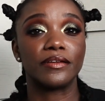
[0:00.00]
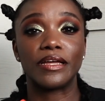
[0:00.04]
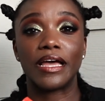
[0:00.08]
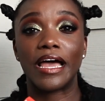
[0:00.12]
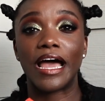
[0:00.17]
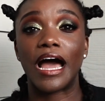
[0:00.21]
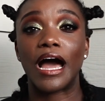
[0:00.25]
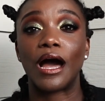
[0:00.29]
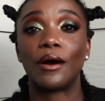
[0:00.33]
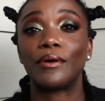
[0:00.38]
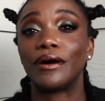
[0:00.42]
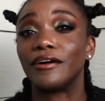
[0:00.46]

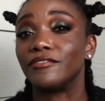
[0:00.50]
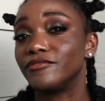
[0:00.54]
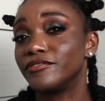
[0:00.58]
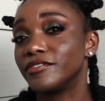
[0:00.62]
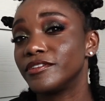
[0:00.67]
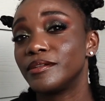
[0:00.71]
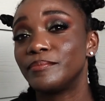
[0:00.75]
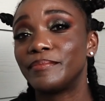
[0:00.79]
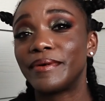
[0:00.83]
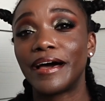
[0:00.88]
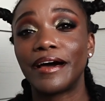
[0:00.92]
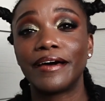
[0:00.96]
how I
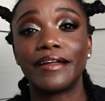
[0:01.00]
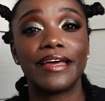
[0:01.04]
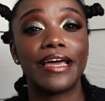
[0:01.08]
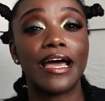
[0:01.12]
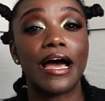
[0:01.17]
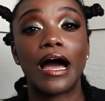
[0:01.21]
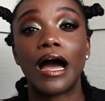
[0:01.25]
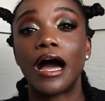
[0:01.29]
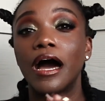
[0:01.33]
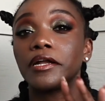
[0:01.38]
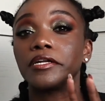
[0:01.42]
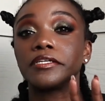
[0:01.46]
feel about it,
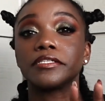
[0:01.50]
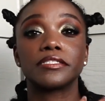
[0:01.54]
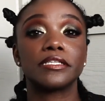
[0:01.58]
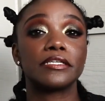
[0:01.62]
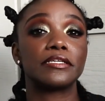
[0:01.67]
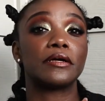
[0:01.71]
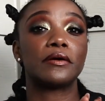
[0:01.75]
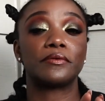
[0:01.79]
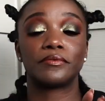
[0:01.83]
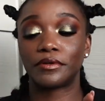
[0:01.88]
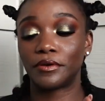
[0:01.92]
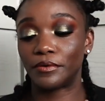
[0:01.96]
I honestly
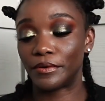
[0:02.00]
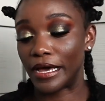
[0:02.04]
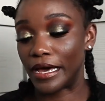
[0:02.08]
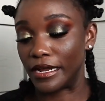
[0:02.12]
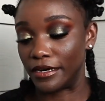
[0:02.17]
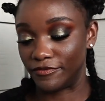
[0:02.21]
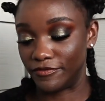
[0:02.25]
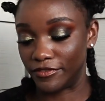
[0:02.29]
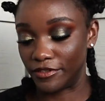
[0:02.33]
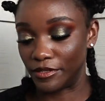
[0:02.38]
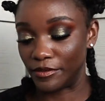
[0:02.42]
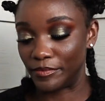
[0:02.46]
don't know how
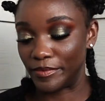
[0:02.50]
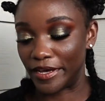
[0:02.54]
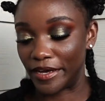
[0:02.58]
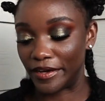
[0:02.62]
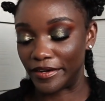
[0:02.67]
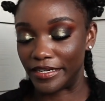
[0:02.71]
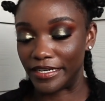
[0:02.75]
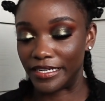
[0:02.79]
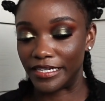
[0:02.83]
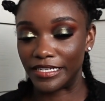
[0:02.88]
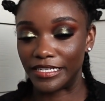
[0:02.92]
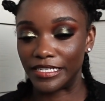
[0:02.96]
to feel about
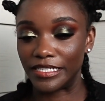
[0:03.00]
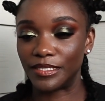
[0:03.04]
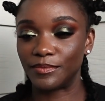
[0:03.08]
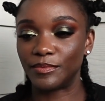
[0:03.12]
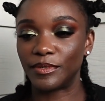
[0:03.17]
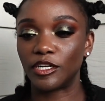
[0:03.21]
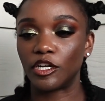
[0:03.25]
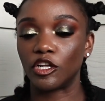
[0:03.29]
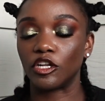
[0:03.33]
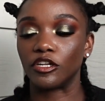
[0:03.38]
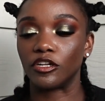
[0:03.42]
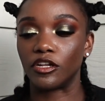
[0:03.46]
it. It's
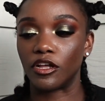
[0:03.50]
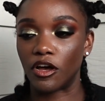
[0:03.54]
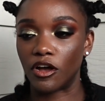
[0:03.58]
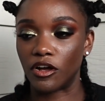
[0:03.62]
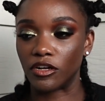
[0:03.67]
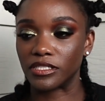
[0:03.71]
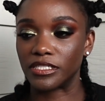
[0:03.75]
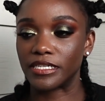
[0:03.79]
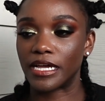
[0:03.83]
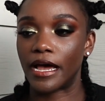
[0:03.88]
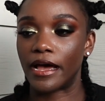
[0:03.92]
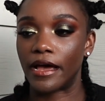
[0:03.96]
been a
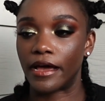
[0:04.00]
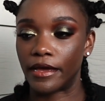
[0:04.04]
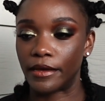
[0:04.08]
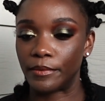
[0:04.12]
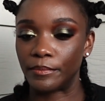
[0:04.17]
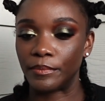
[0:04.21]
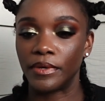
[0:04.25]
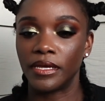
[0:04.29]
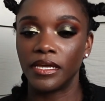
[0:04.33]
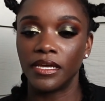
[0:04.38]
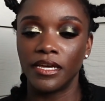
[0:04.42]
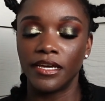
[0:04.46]
long
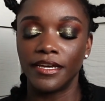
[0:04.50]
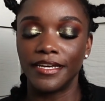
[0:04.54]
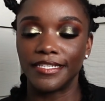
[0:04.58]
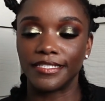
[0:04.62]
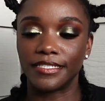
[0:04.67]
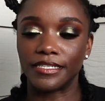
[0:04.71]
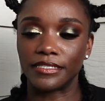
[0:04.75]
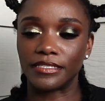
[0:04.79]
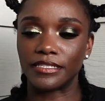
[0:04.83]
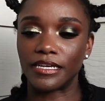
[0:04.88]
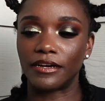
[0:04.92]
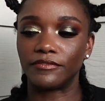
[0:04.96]
time
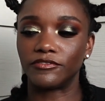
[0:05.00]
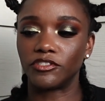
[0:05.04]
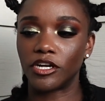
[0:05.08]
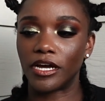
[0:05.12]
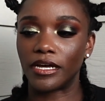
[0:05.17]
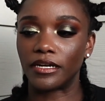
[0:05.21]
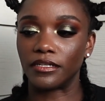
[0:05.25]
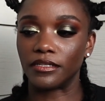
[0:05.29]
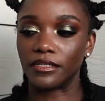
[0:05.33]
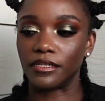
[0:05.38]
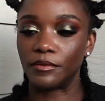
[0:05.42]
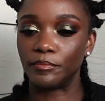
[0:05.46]
since I've
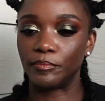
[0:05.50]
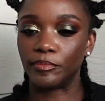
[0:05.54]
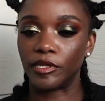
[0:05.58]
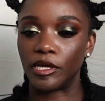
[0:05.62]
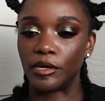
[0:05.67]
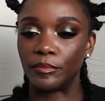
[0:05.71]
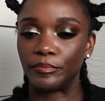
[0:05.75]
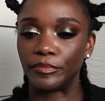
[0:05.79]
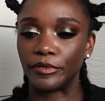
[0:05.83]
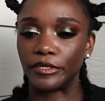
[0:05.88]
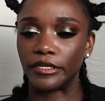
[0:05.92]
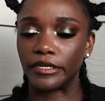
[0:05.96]
tried a lip
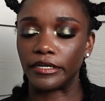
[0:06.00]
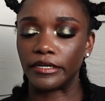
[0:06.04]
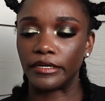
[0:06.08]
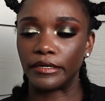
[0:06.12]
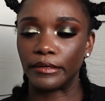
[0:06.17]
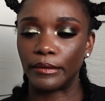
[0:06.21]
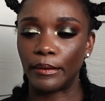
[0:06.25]
plumper.